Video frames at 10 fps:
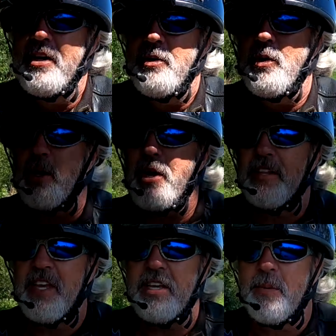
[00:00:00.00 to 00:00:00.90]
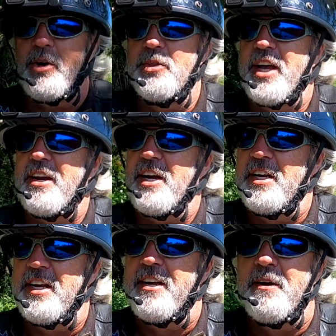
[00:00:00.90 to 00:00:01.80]
what do I think about that
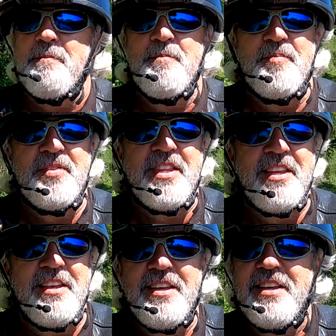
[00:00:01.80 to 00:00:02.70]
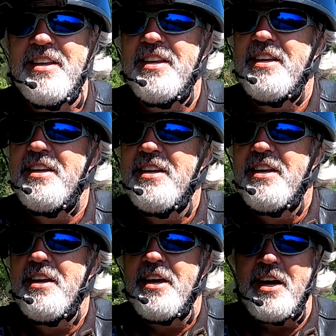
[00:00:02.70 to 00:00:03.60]
idea?
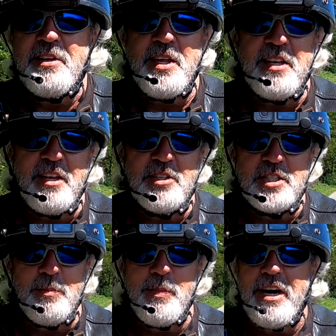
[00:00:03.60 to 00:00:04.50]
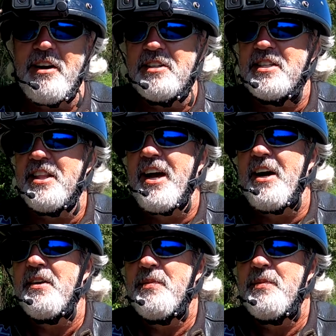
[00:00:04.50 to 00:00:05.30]
And I think there's some merit to that.